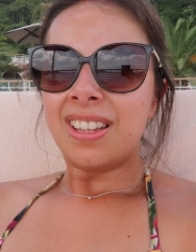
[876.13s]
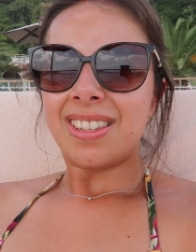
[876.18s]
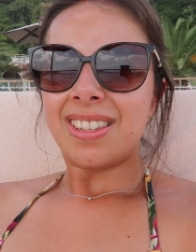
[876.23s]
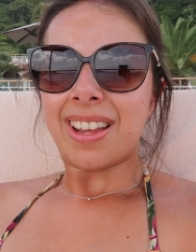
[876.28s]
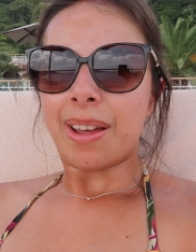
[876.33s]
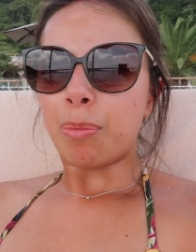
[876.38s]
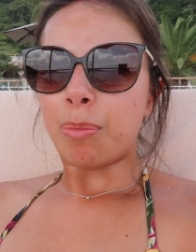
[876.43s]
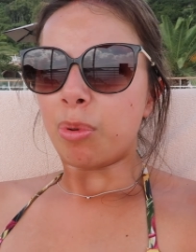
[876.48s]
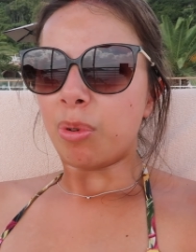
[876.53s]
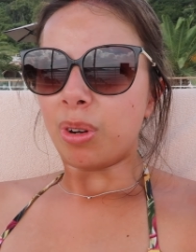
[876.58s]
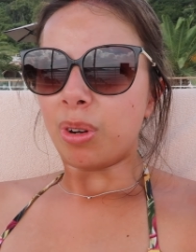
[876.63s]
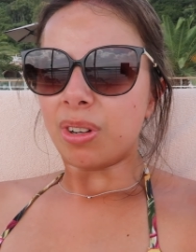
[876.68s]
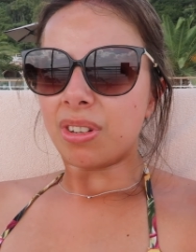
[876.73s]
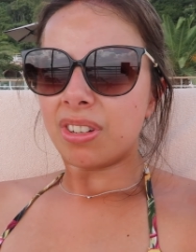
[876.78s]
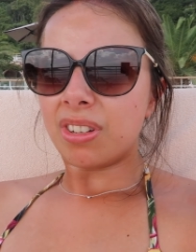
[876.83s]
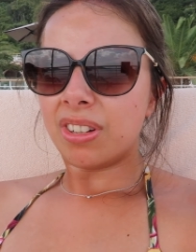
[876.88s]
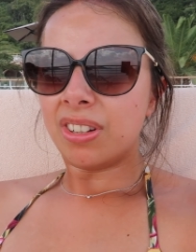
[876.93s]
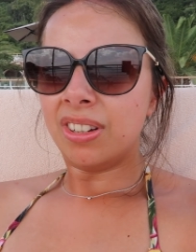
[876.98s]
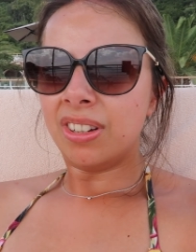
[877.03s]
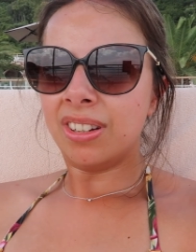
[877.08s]

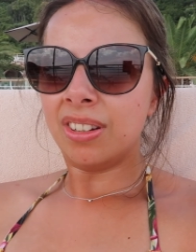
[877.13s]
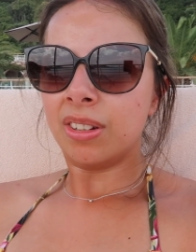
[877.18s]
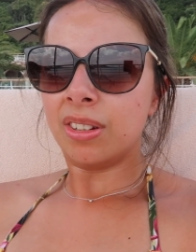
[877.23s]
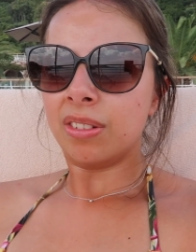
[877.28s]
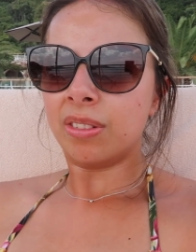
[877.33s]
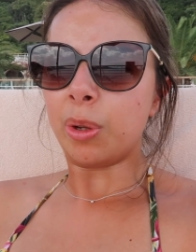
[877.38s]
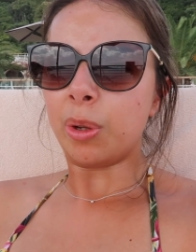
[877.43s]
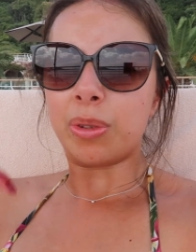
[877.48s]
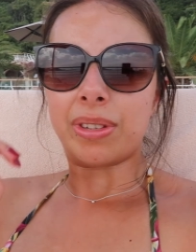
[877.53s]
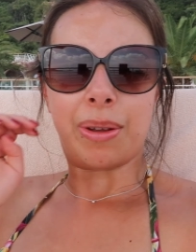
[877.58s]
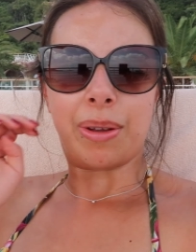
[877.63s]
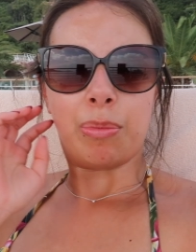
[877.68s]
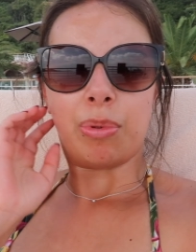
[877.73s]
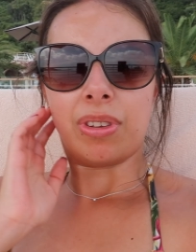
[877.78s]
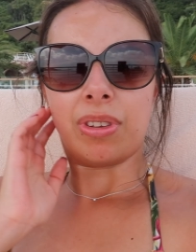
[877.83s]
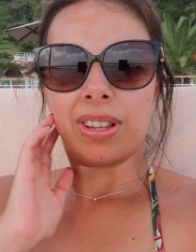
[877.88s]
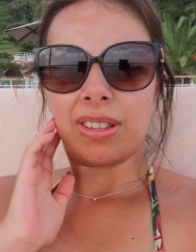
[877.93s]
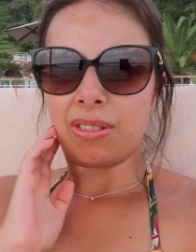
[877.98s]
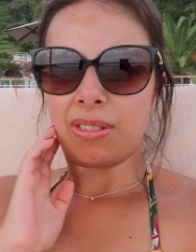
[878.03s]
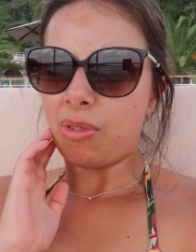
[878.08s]
temperate, not
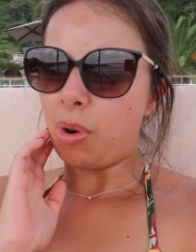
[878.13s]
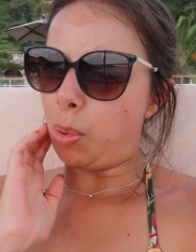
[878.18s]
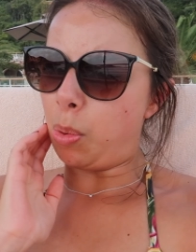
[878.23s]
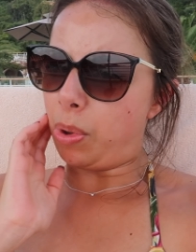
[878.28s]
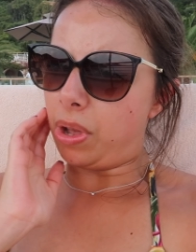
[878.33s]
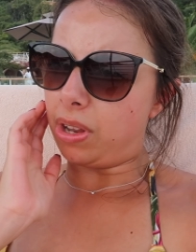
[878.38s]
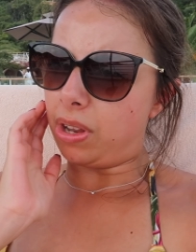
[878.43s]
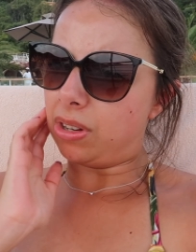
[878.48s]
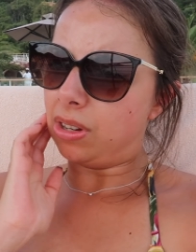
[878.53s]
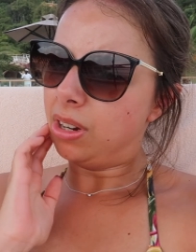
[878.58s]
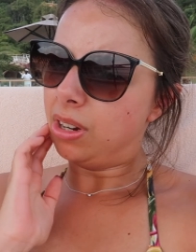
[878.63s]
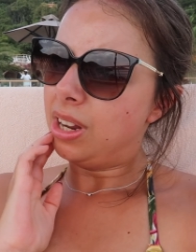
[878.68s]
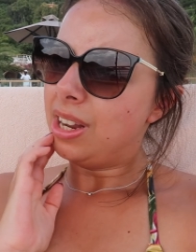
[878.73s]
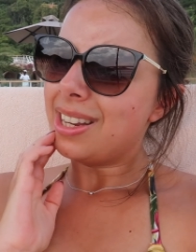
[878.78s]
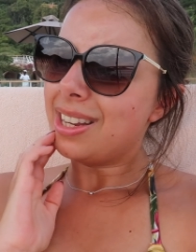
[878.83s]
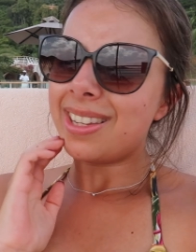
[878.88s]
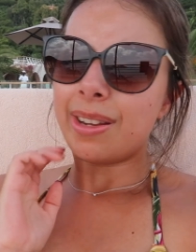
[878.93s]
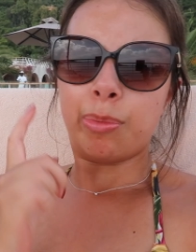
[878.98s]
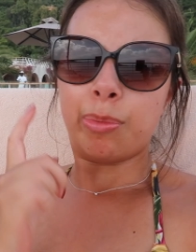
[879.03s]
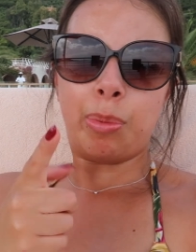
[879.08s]
temperate, that's the wrong word,
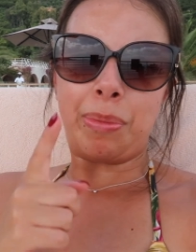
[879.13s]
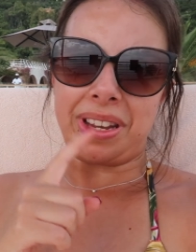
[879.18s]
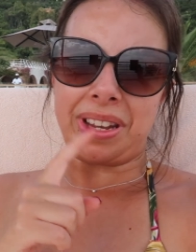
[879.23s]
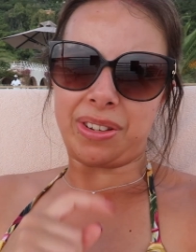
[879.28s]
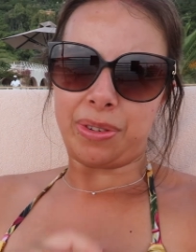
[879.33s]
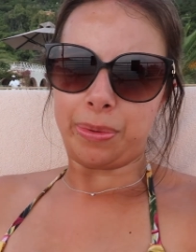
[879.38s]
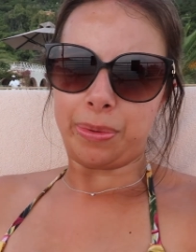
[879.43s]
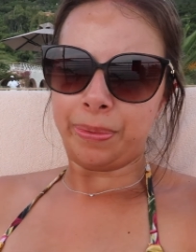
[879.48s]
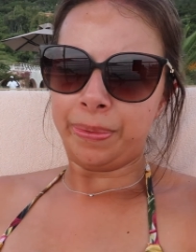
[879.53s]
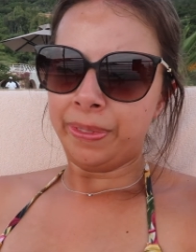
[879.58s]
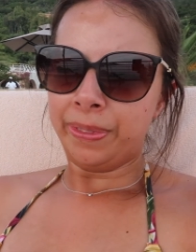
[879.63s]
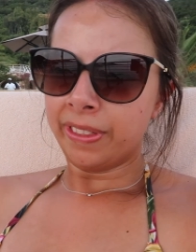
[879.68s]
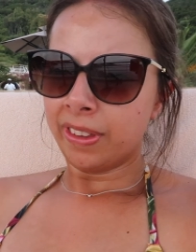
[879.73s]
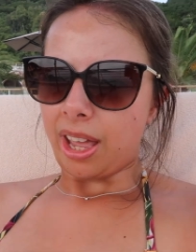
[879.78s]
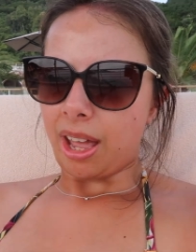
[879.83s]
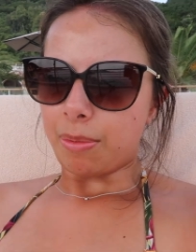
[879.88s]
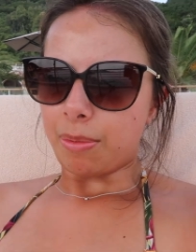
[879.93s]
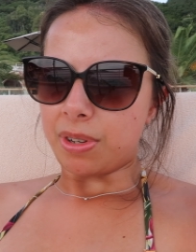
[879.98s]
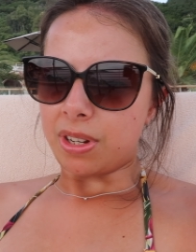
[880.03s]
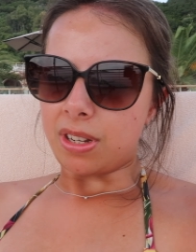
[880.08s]
temperamental.
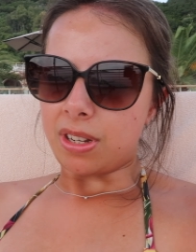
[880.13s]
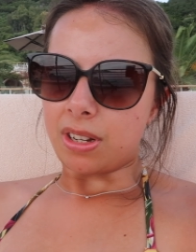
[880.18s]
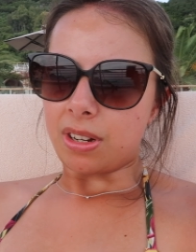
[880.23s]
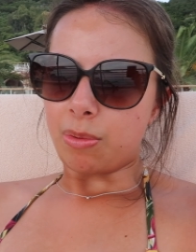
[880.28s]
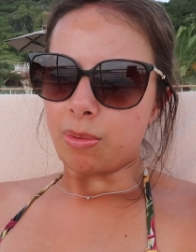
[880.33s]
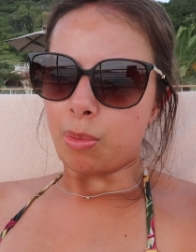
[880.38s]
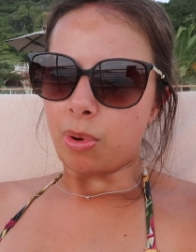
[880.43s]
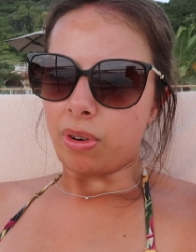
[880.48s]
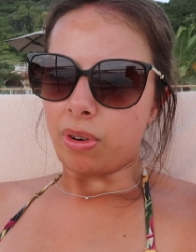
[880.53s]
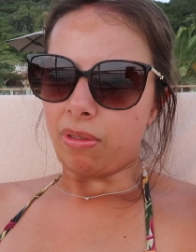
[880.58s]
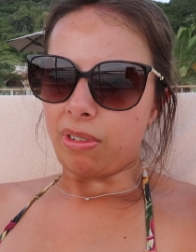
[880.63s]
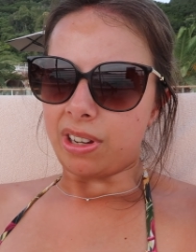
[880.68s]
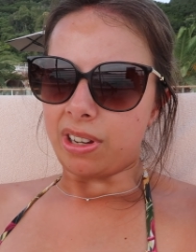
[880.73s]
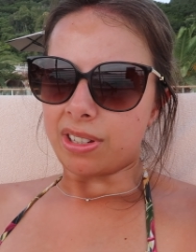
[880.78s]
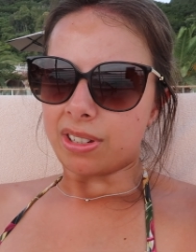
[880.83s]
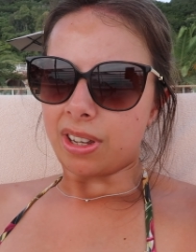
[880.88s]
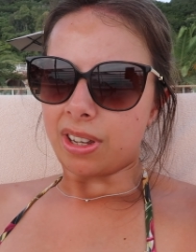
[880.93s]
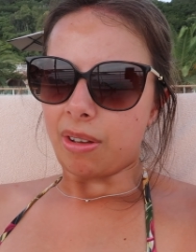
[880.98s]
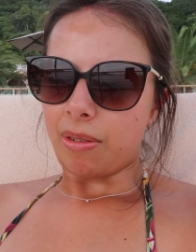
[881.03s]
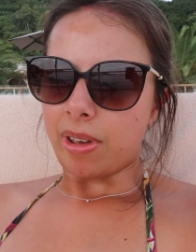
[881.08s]
Captain didn't want to
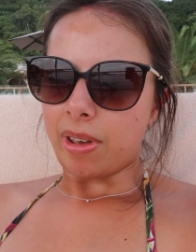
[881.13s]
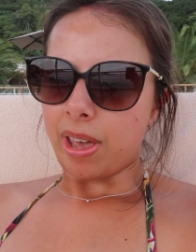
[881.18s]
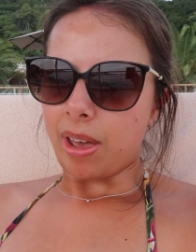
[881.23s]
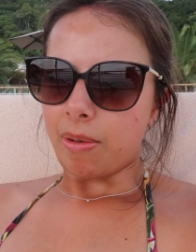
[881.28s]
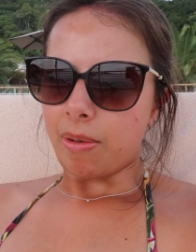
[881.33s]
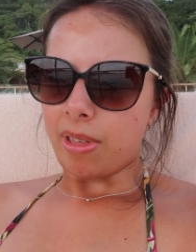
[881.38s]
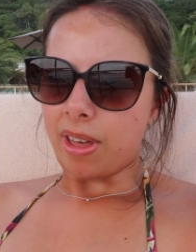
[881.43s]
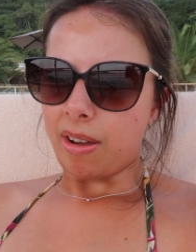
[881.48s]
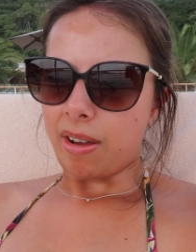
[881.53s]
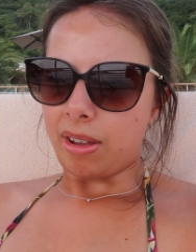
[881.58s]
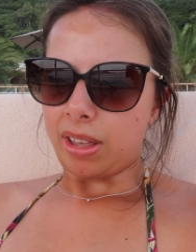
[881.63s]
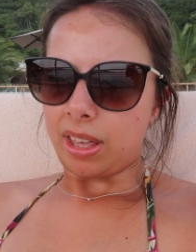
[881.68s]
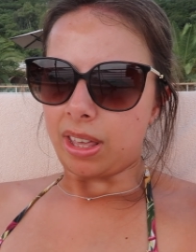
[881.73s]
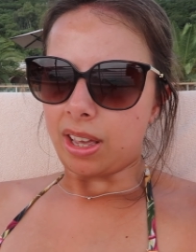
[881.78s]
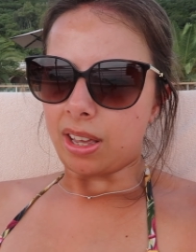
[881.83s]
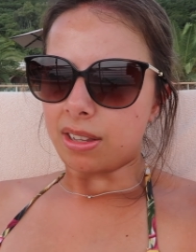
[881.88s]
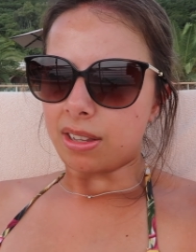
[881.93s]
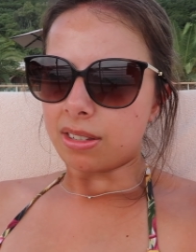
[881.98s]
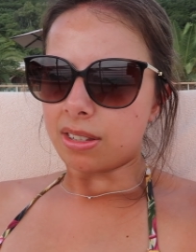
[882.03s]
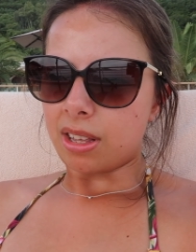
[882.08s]
risk going out there in
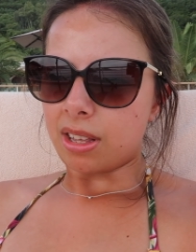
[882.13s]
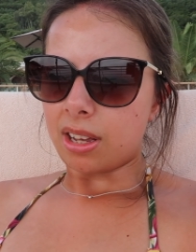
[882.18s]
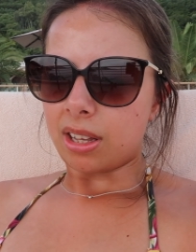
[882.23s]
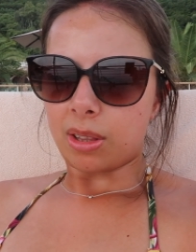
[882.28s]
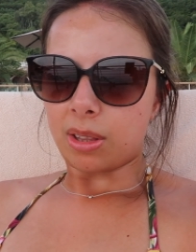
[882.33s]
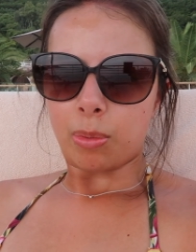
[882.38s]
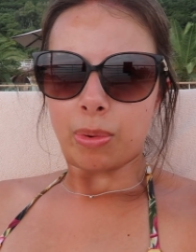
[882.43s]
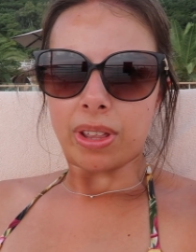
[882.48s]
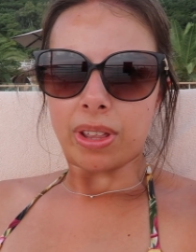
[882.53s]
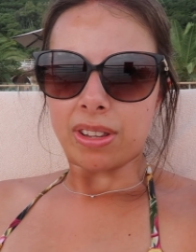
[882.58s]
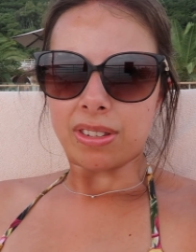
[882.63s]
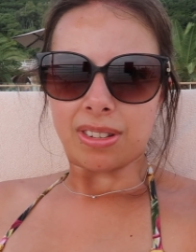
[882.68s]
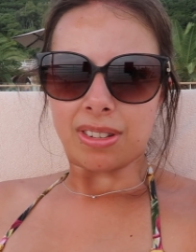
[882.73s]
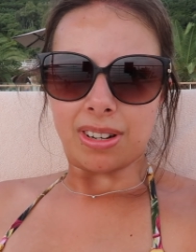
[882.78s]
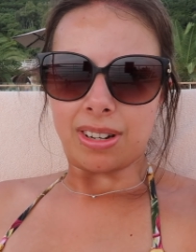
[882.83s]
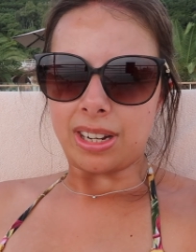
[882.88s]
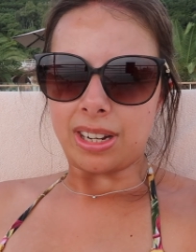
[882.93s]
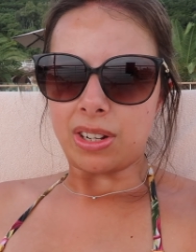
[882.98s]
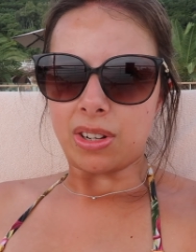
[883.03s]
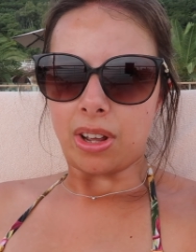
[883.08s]
case like the weather
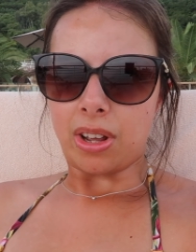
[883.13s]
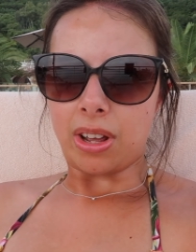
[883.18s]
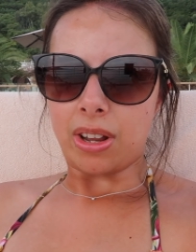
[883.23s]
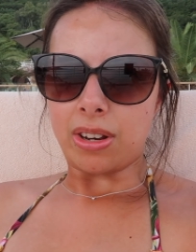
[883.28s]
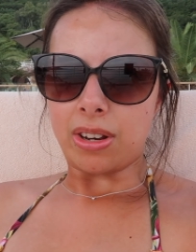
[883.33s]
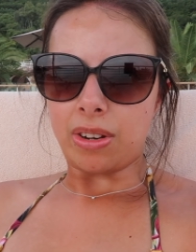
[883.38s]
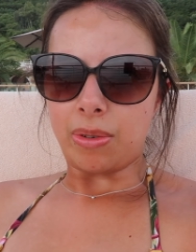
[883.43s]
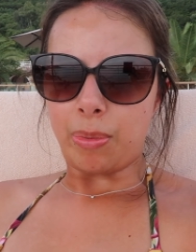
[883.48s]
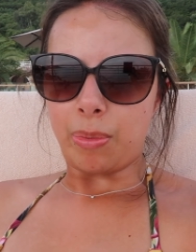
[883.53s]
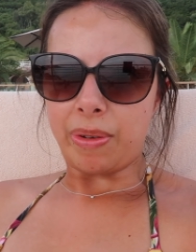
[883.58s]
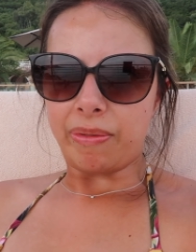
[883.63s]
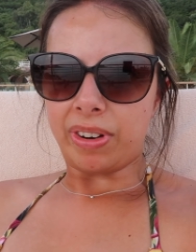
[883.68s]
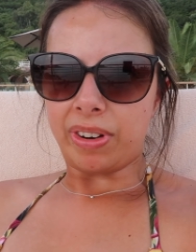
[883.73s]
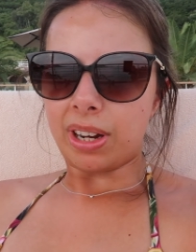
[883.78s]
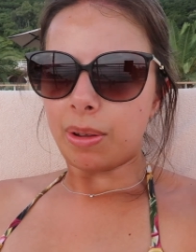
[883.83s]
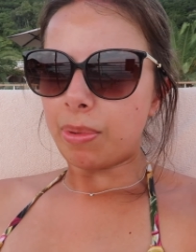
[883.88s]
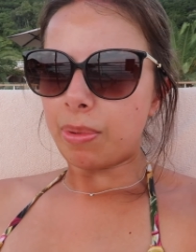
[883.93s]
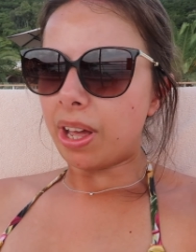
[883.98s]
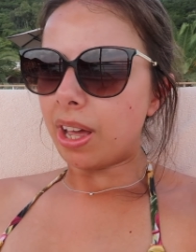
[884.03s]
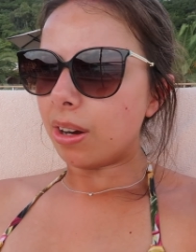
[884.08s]
suddenly turned and went
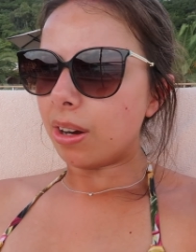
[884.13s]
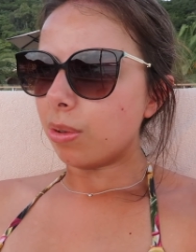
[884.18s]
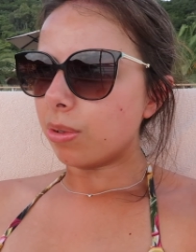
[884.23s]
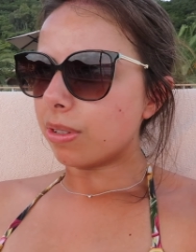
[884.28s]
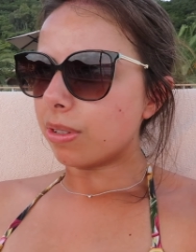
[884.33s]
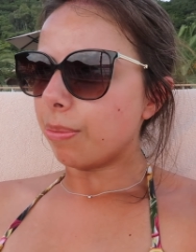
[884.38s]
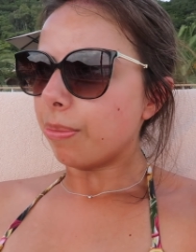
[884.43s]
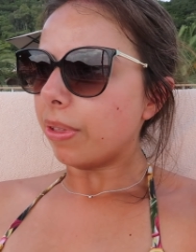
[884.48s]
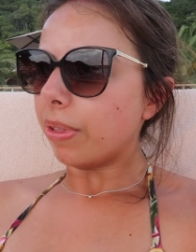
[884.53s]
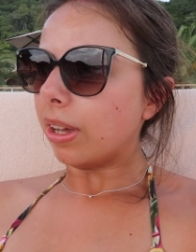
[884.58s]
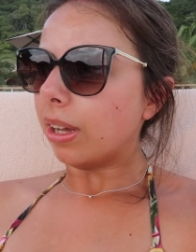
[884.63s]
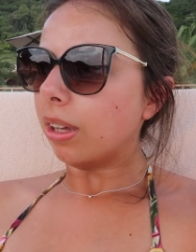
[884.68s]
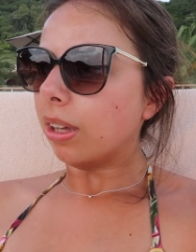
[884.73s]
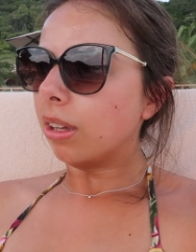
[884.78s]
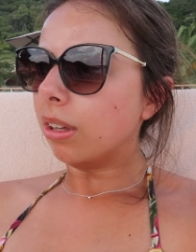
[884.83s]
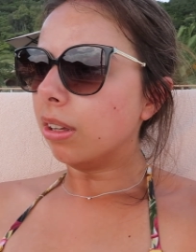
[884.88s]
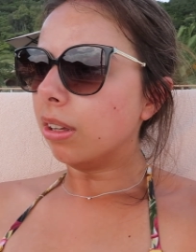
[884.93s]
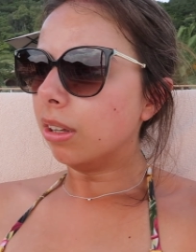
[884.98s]
really bad or something.